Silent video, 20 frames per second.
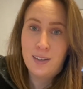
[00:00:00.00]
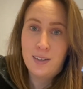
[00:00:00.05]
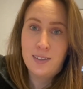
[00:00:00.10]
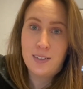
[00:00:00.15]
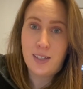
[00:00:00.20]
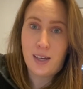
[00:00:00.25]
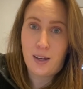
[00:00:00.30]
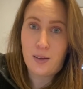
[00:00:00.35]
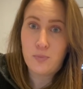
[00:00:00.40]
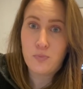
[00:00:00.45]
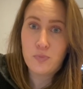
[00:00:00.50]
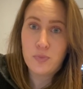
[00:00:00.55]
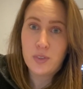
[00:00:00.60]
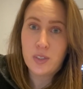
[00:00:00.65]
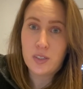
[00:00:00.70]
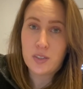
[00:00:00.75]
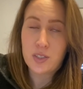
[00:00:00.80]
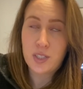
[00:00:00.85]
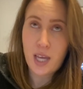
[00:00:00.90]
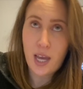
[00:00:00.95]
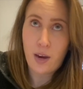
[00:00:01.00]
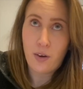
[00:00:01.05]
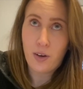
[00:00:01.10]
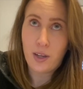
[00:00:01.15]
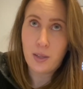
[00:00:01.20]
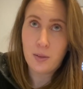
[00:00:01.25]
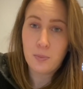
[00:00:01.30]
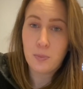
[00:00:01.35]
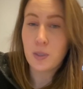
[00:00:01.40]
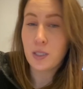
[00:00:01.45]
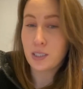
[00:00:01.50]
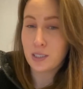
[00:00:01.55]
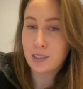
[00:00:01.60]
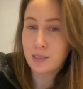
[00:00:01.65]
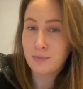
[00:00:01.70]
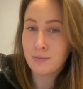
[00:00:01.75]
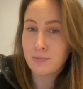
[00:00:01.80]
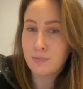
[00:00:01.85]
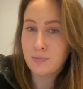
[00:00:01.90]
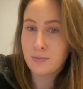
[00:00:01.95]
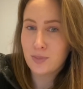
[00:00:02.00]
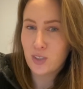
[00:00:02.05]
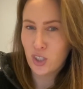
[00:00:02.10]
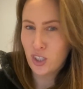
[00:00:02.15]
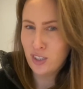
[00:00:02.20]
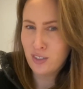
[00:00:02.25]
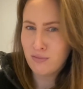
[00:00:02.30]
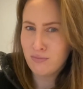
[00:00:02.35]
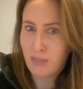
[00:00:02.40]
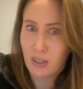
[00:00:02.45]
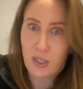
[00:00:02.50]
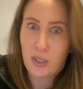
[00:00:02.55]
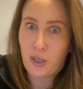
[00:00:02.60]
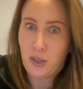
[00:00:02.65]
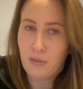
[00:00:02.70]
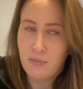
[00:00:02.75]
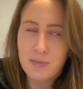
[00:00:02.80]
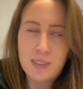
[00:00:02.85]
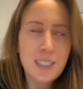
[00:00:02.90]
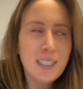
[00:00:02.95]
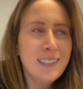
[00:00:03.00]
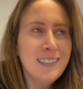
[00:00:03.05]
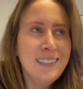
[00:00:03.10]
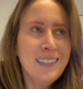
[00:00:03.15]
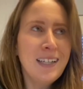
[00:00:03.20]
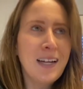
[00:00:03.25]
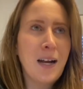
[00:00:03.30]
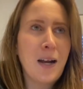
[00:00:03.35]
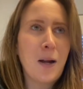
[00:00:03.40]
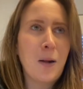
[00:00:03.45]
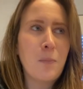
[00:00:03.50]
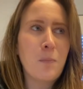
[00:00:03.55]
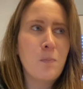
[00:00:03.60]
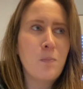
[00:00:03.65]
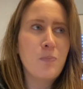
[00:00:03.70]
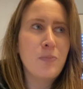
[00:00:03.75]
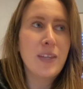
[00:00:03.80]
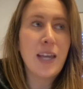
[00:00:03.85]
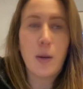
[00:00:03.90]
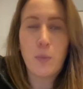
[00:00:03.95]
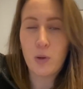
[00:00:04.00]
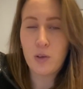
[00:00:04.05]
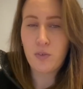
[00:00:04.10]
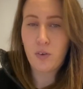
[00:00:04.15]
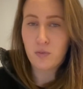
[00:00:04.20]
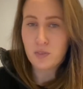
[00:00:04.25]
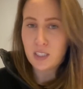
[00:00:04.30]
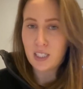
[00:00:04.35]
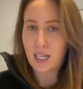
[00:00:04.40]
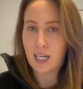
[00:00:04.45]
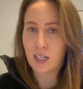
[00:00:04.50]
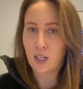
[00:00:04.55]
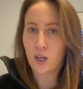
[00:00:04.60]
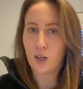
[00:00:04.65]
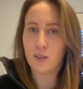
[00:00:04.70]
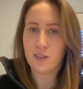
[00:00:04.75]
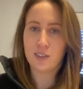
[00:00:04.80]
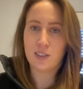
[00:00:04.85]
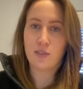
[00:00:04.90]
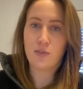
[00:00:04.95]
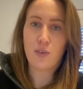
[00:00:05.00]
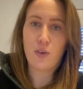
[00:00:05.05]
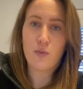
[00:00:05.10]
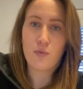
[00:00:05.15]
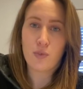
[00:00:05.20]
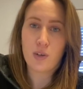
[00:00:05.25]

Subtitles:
yeah, it's scary, but it's good? I don't know. Yeah, we've obviously had loads of